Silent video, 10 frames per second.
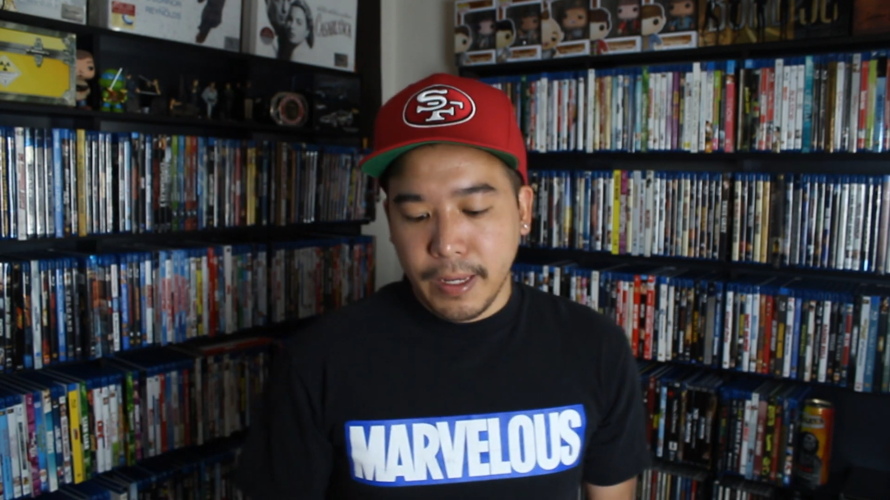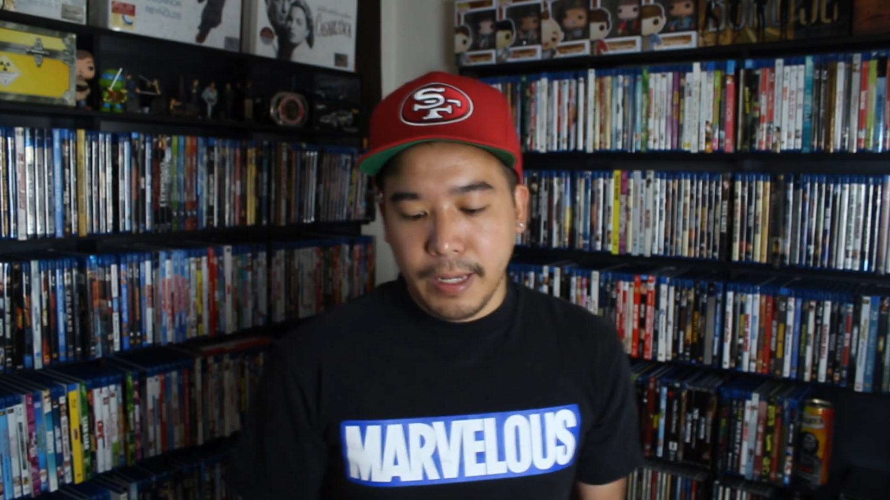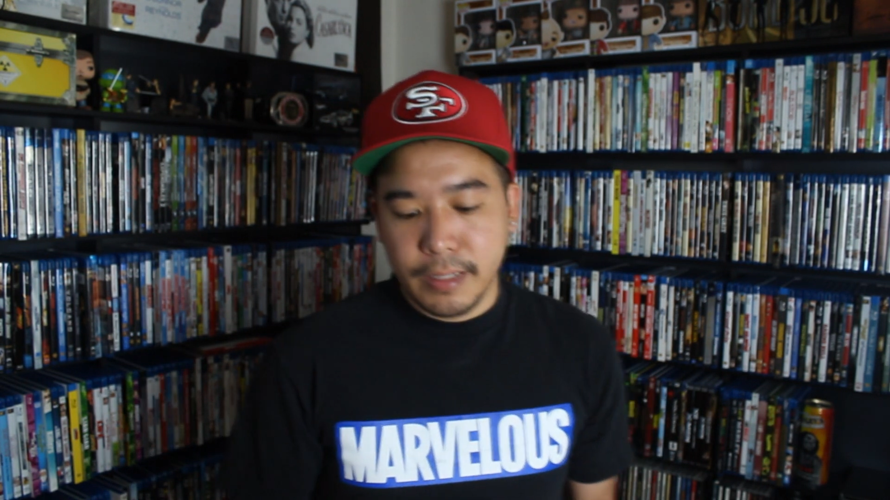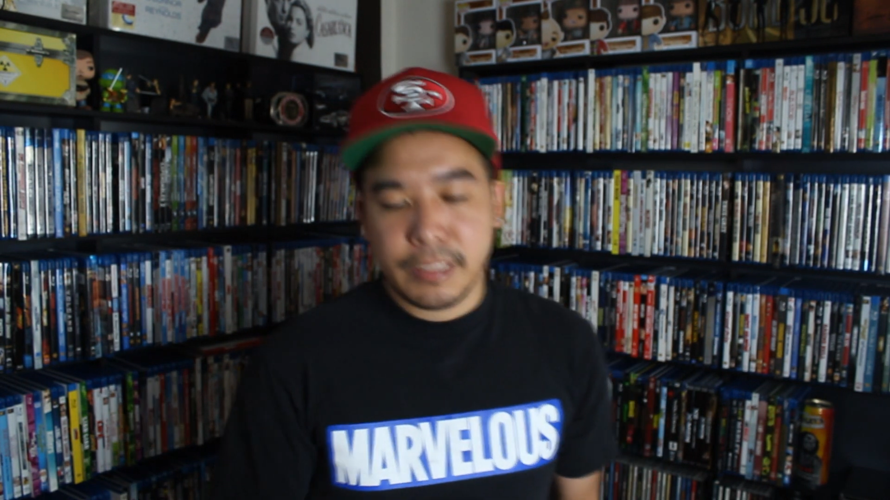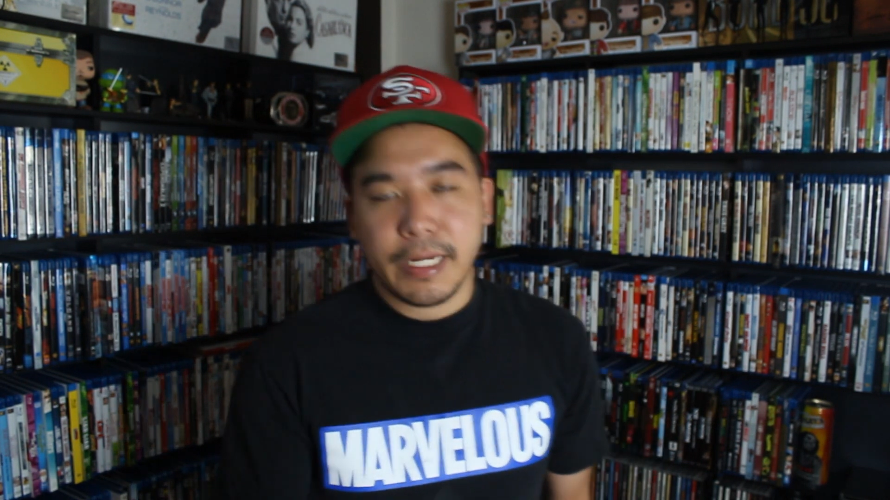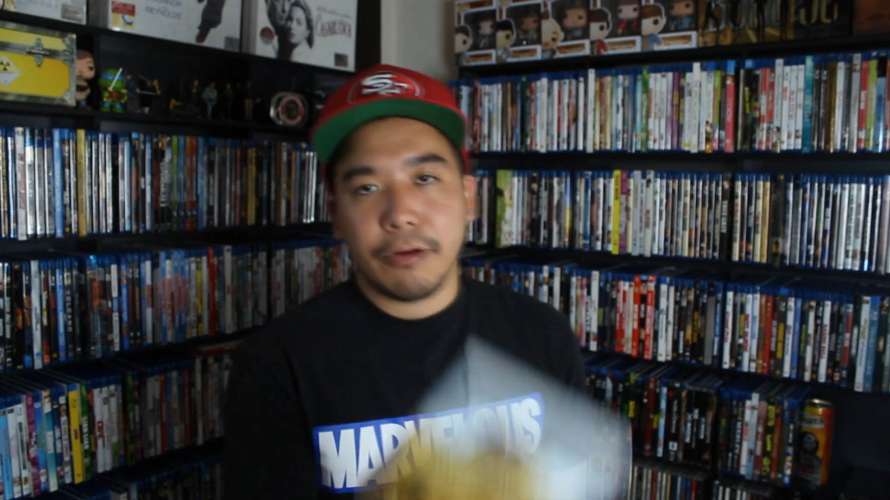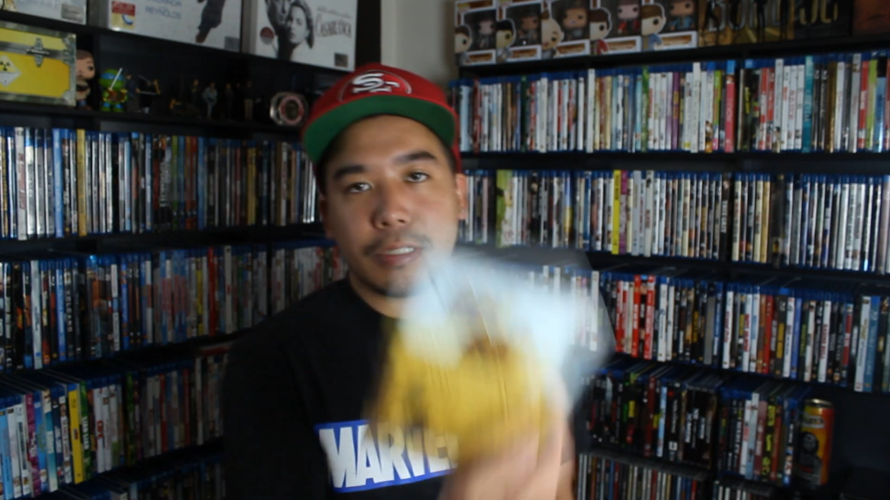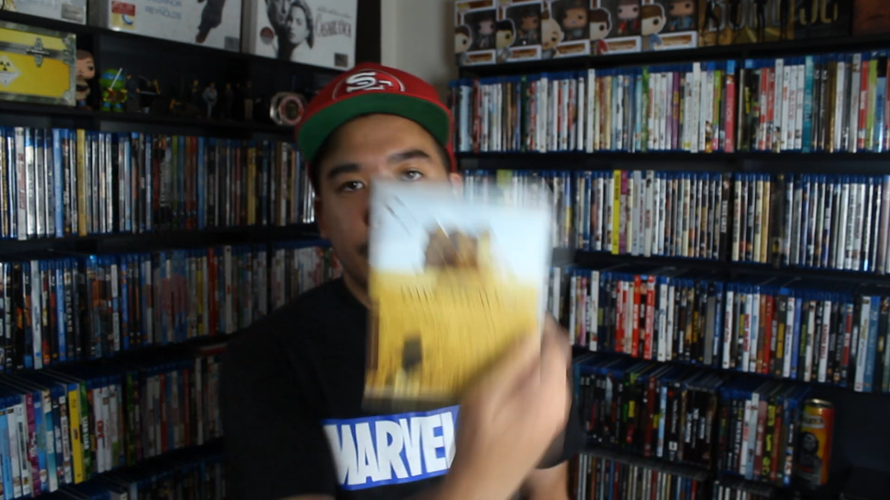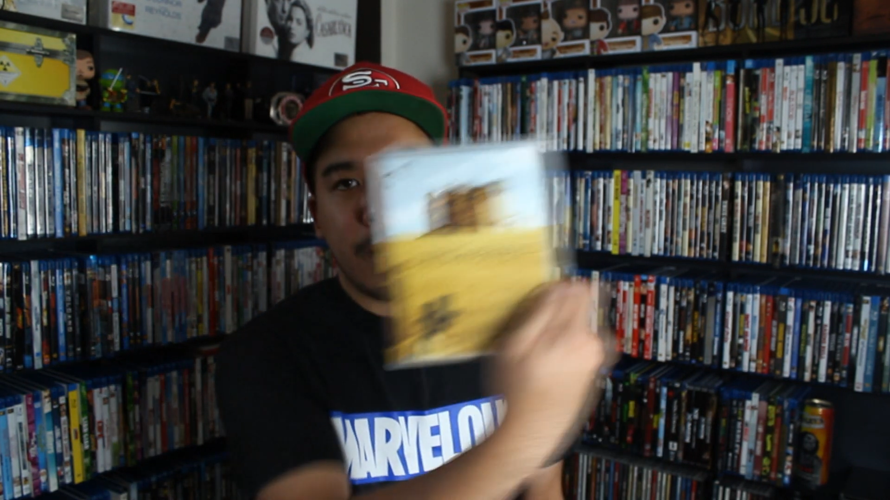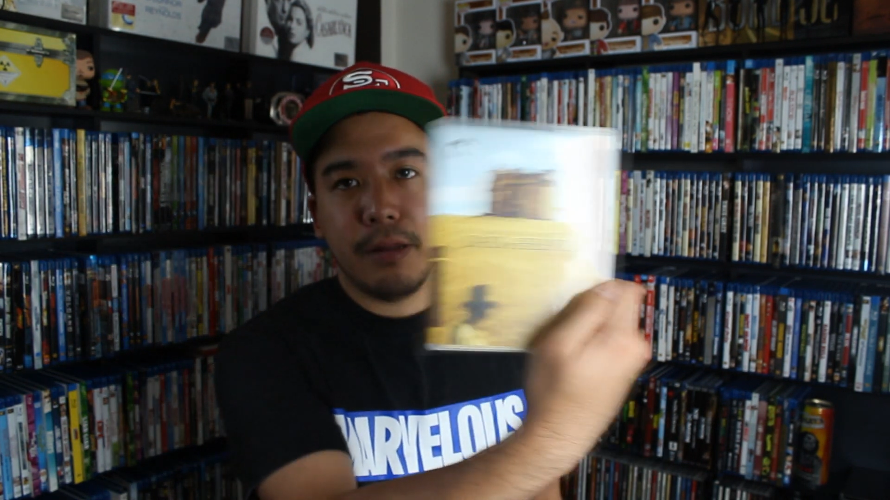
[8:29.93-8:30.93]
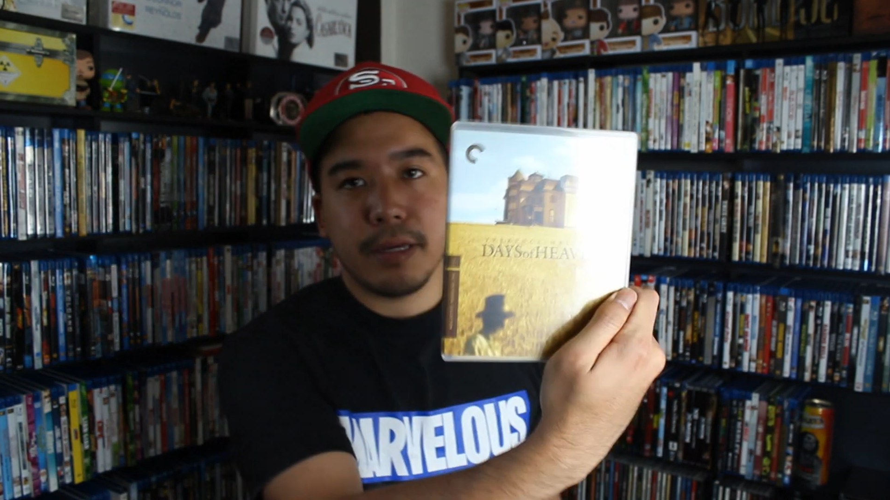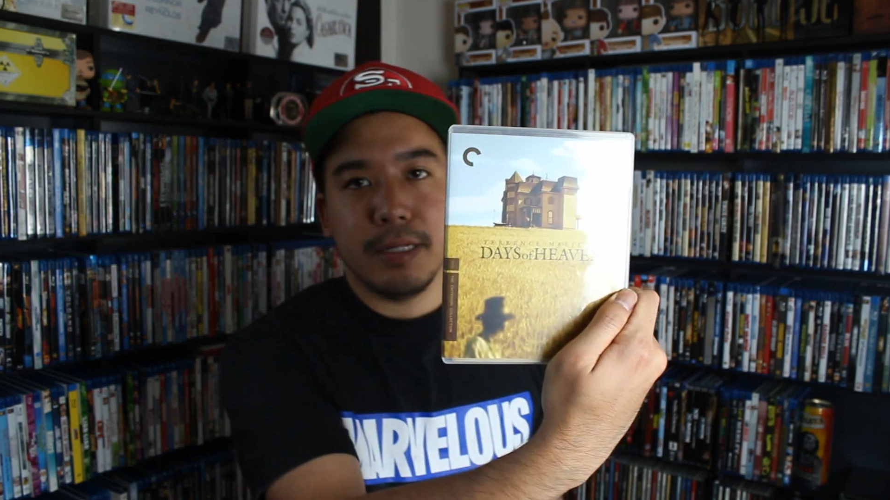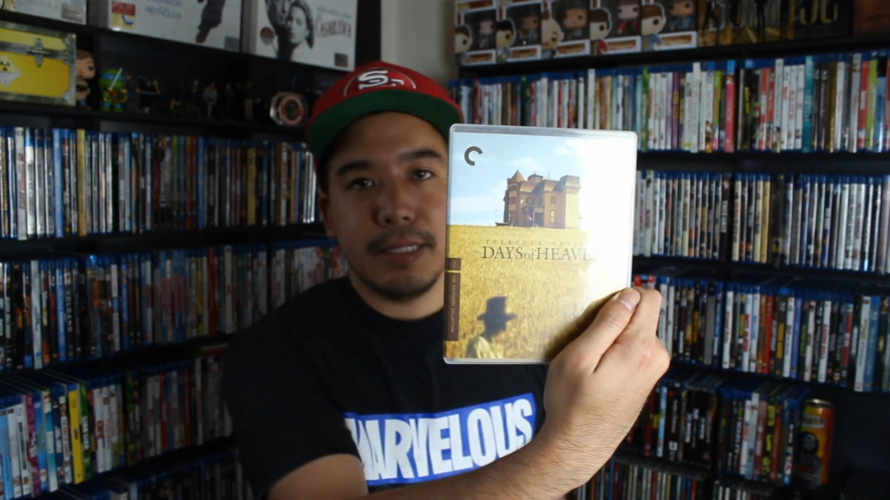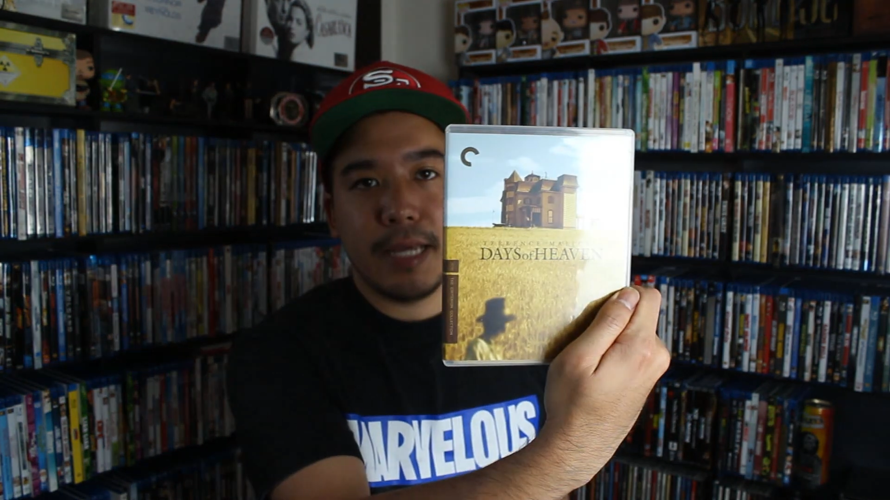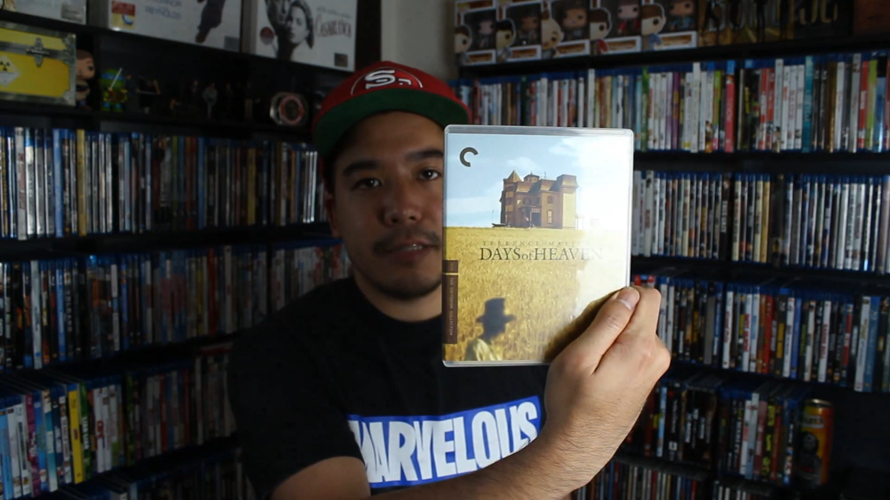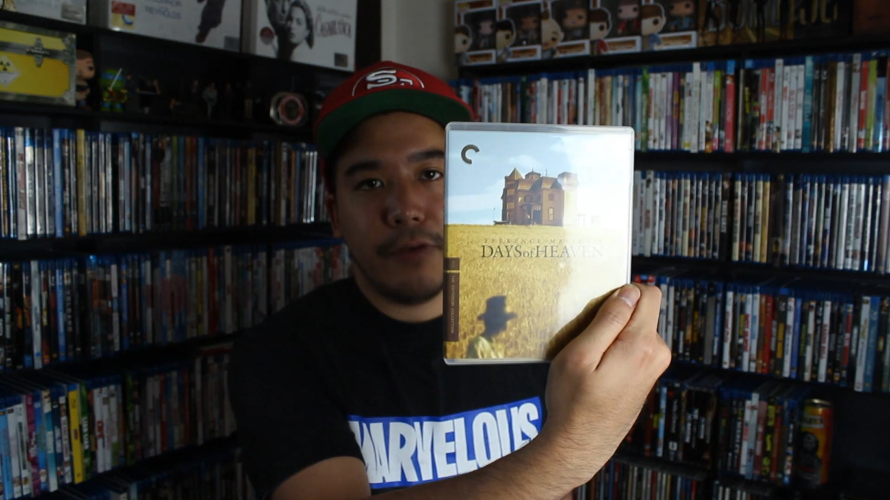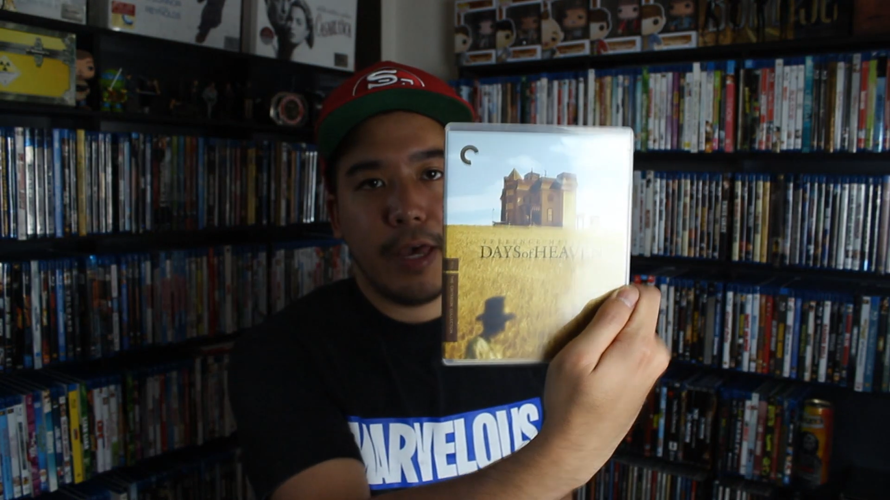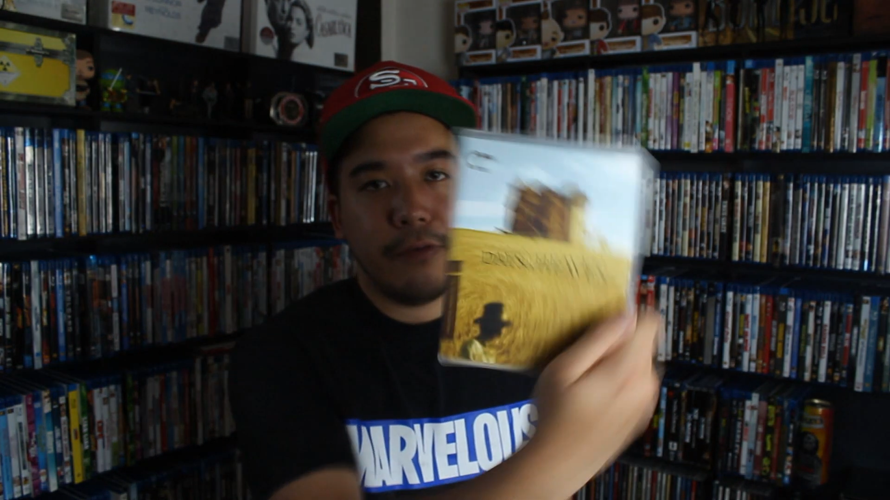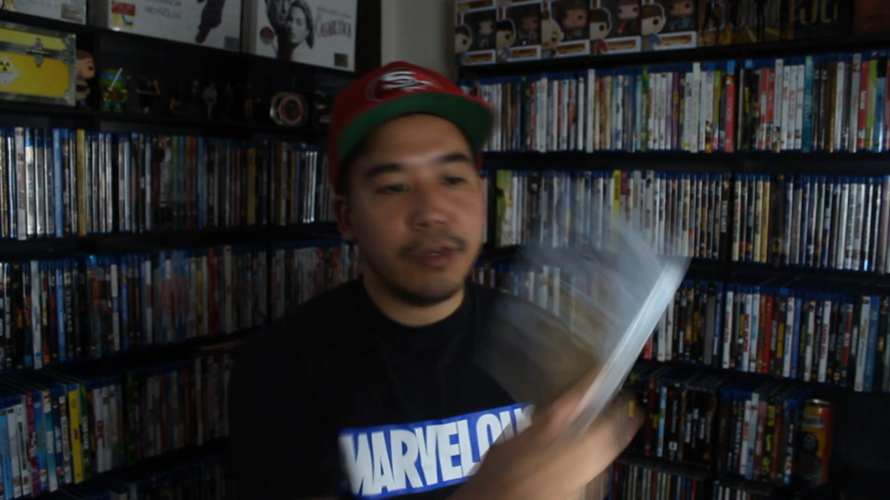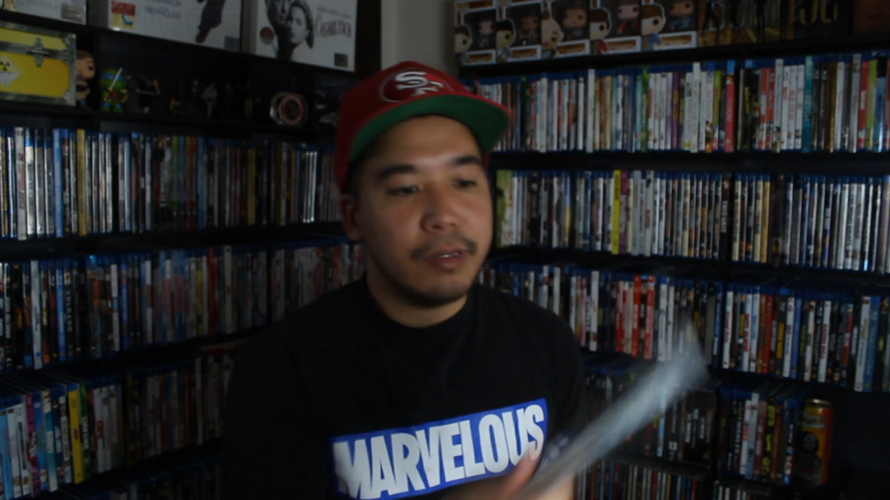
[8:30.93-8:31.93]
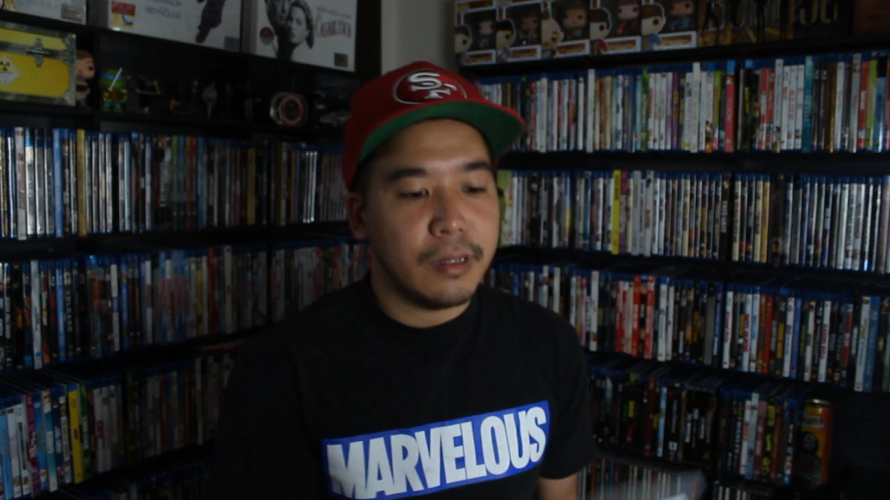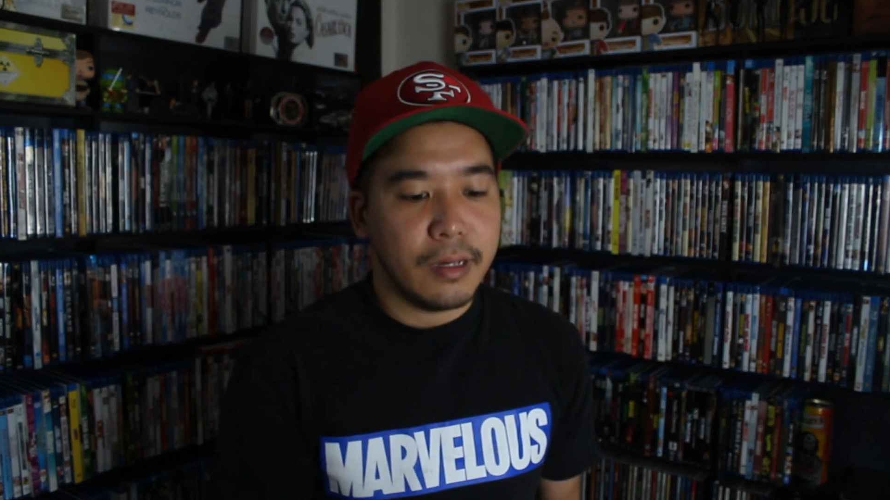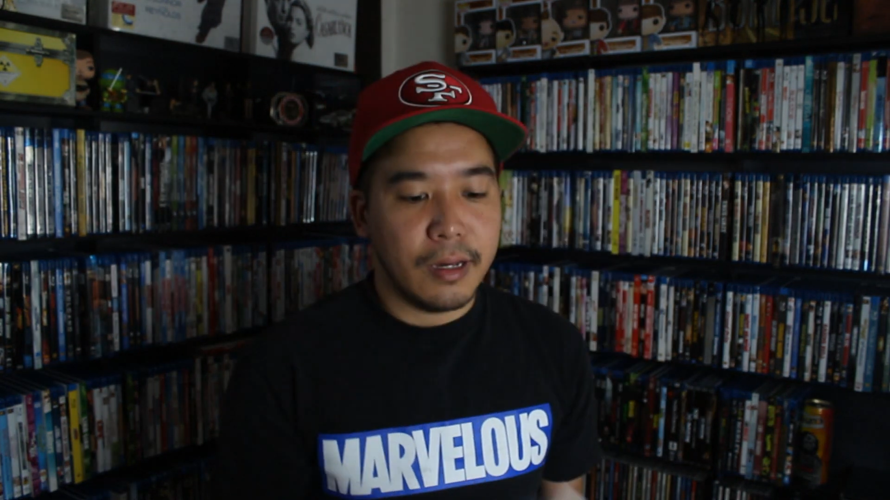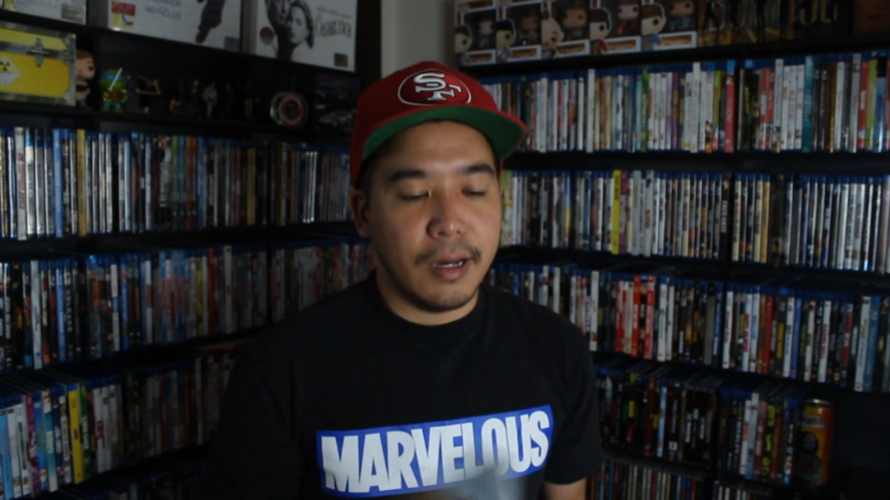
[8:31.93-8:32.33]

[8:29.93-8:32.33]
and it's Terrence Malick in Days of Heaven.